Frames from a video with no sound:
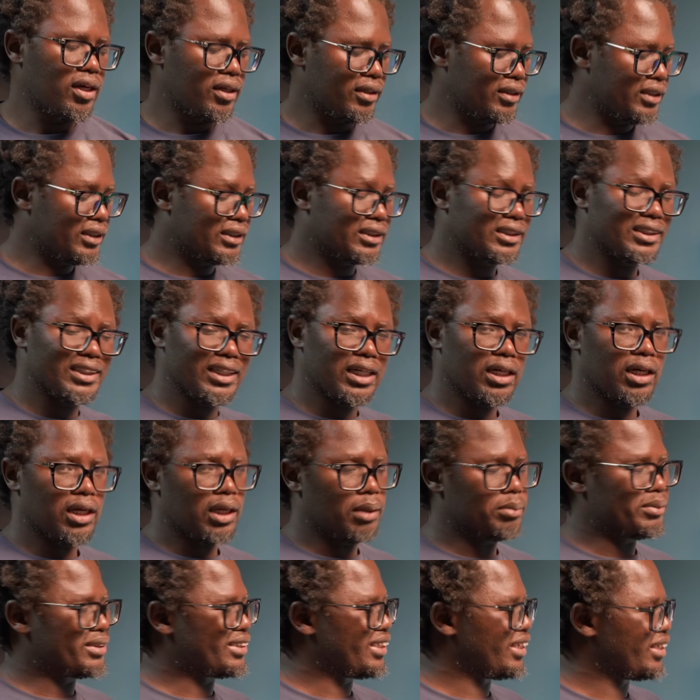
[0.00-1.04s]
This year,
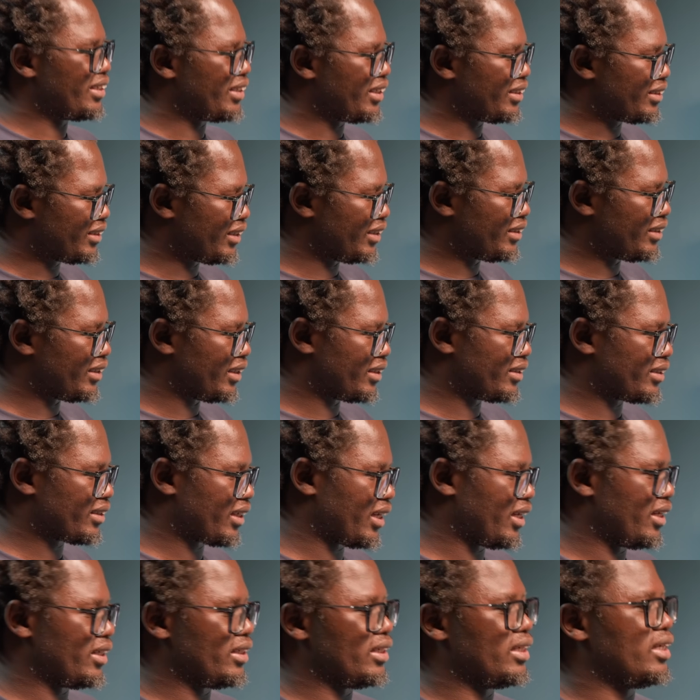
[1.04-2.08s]
I'm saying the
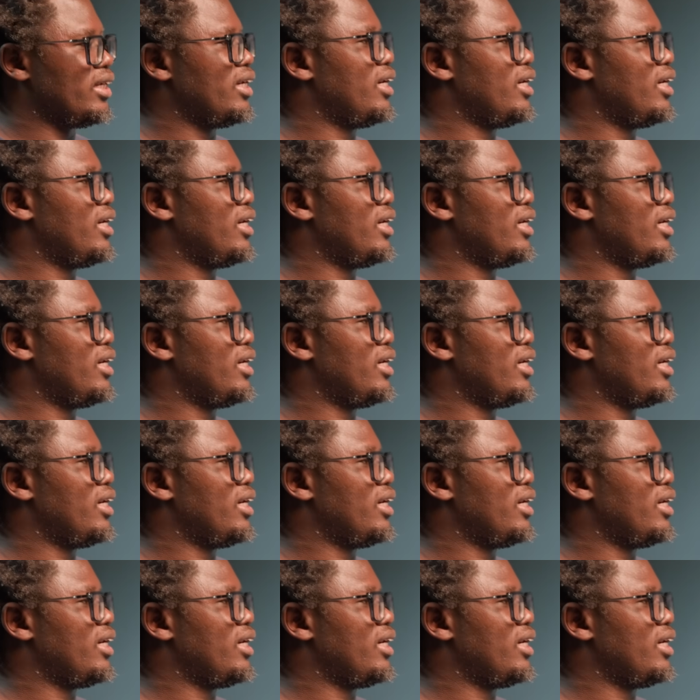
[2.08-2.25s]
C6K.